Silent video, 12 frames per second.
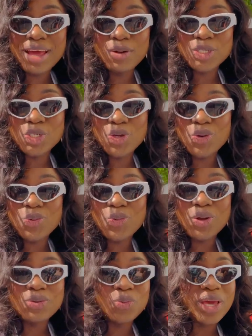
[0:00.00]
I'll show you
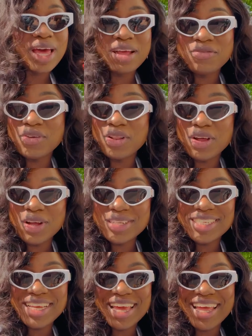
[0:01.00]
what we had for
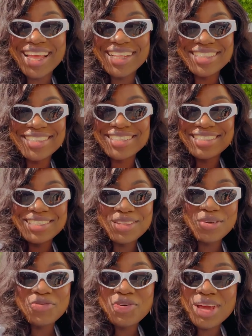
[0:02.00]
lunch, and
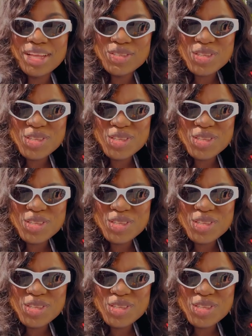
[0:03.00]
don't forget to